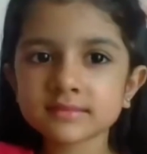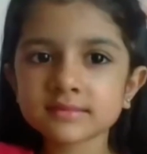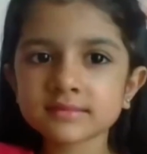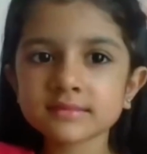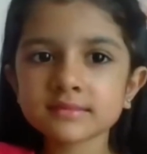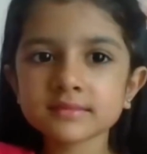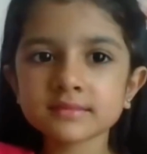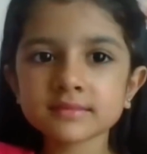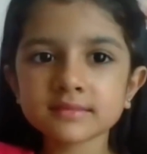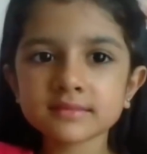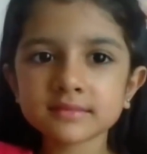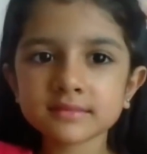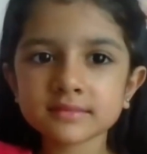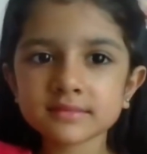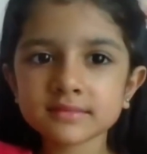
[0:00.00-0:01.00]

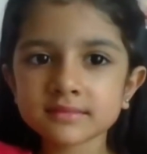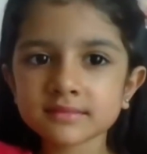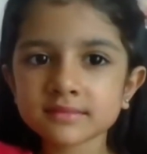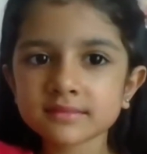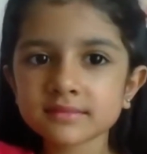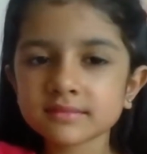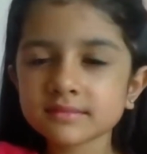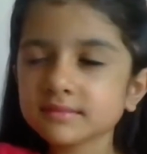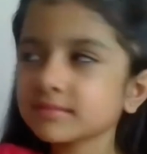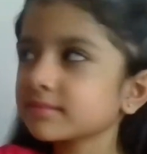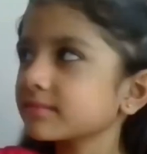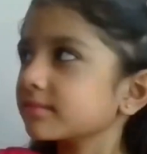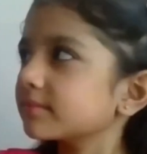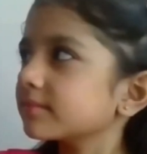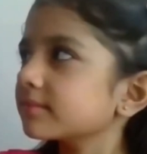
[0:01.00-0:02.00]

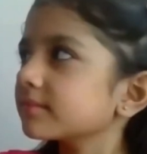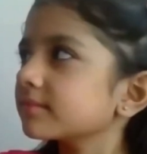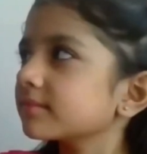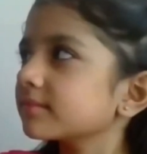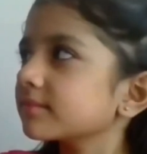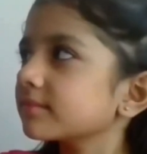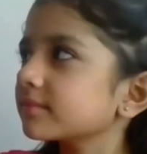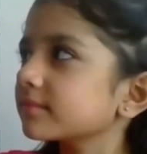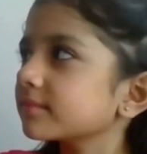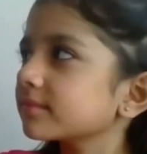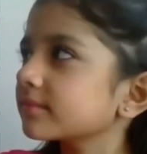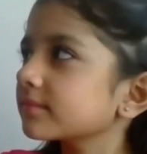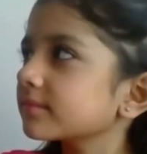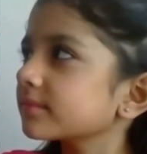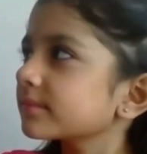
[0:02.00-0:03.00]

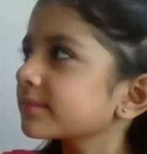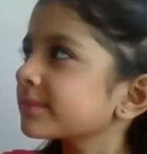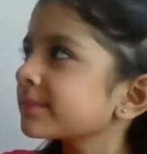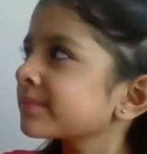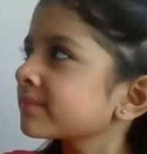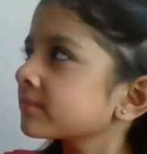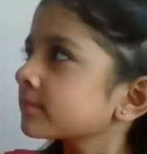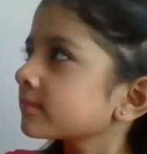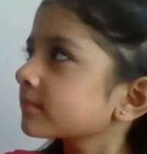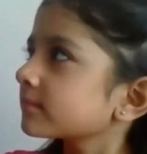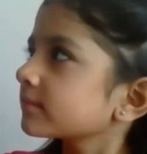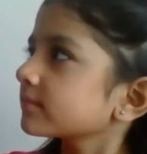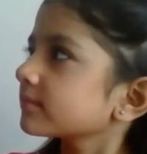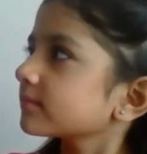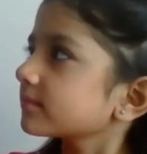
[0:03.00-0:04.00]

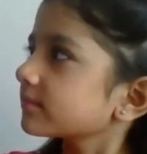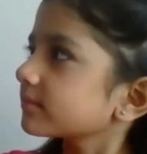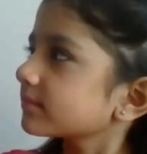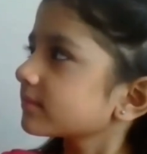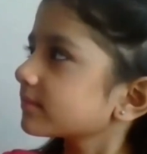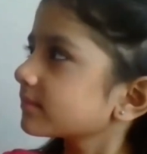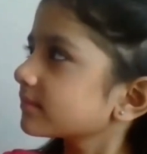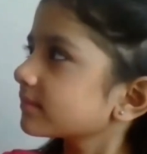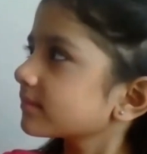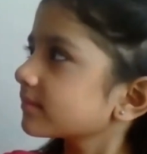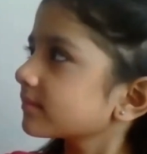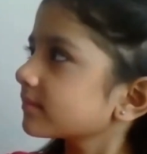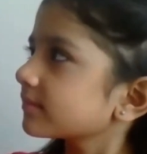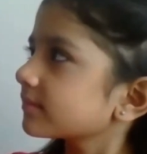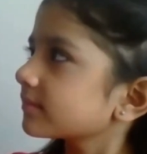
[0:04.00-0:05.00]

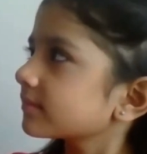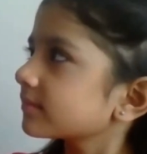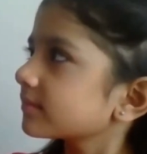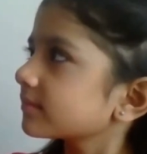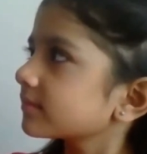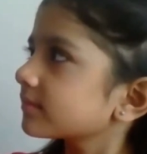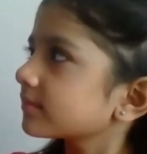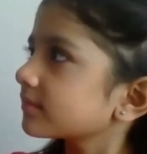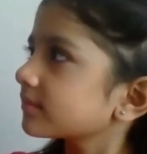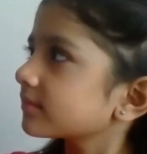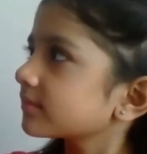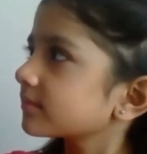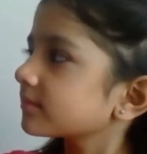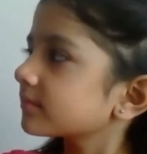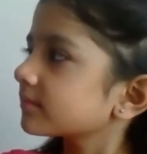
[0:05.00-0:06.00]

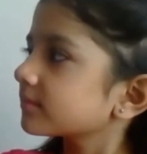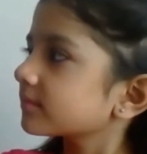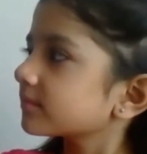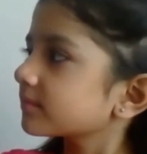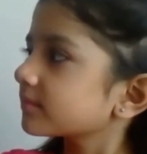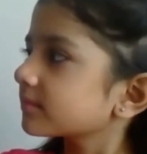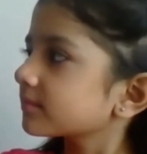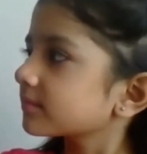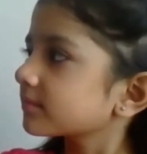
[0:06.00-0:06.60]
[no speech]